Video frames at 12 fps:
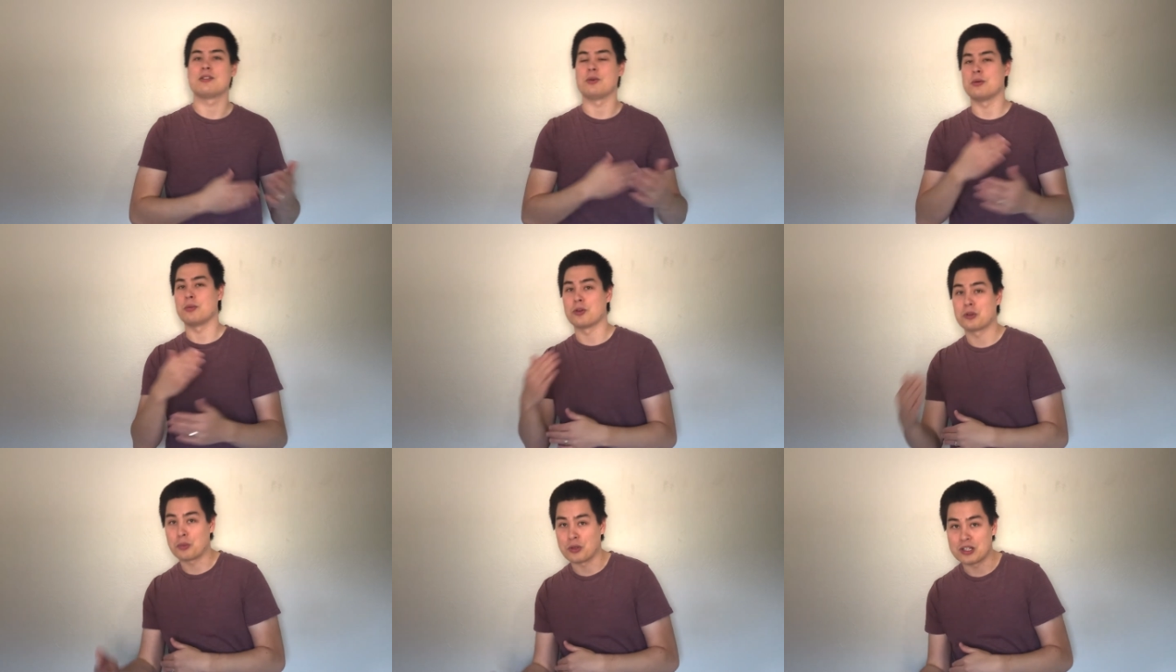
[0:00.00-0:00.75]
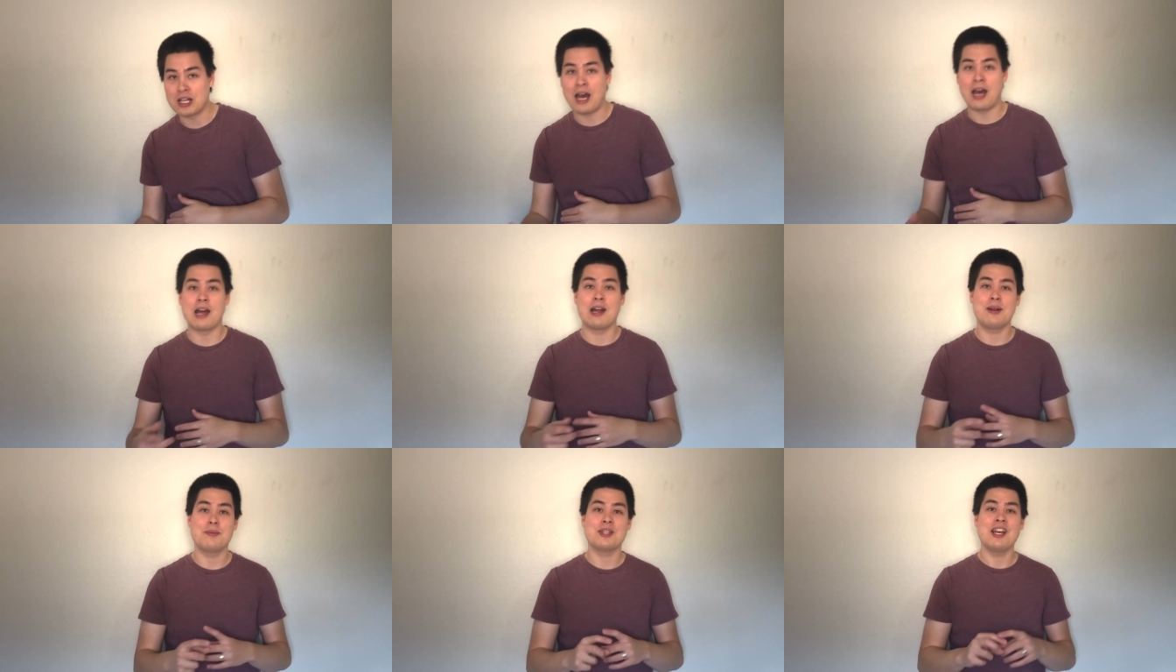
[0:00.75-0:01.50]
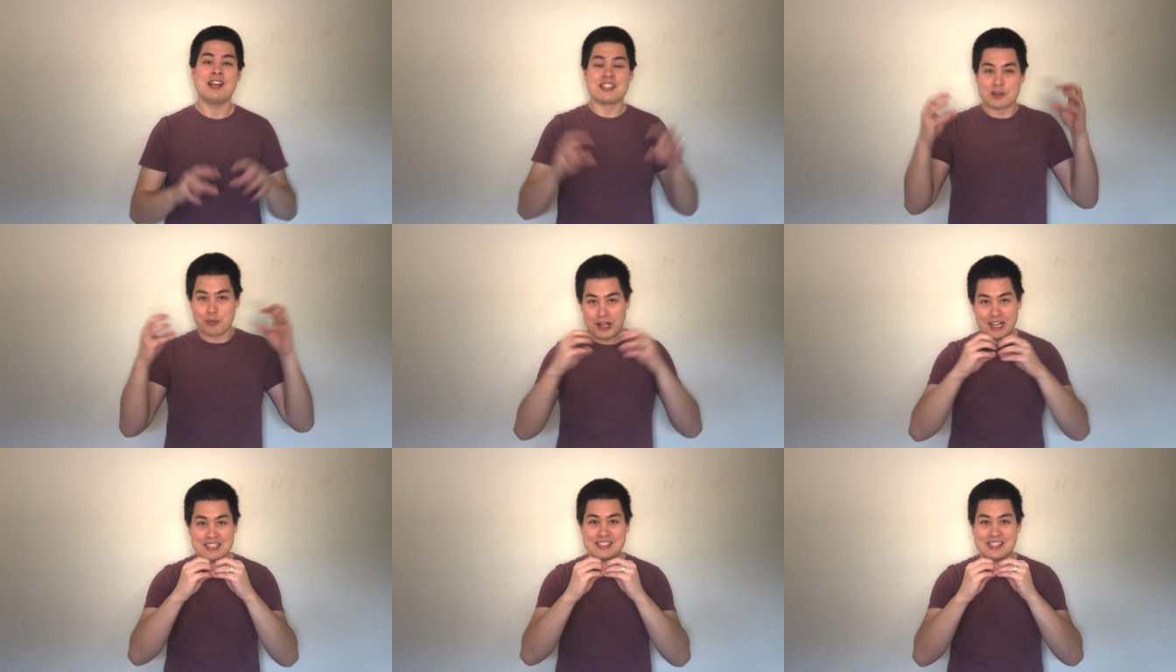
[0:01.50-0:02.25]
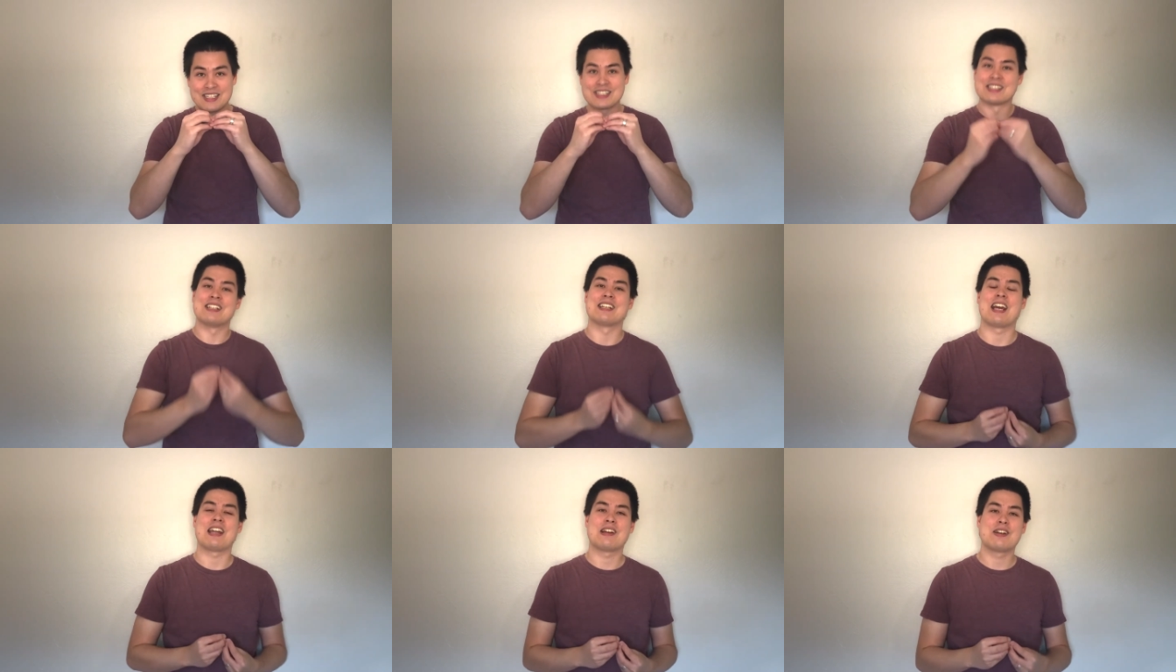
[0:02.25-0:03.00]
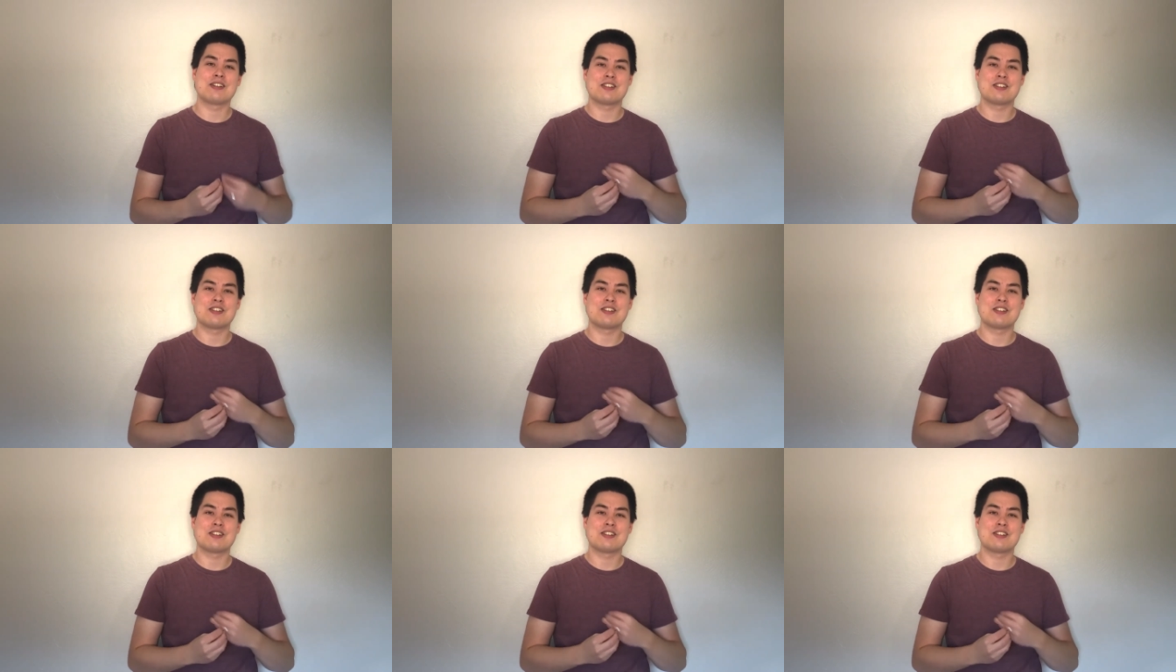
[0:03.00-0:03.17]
do it multiple times, splice things together.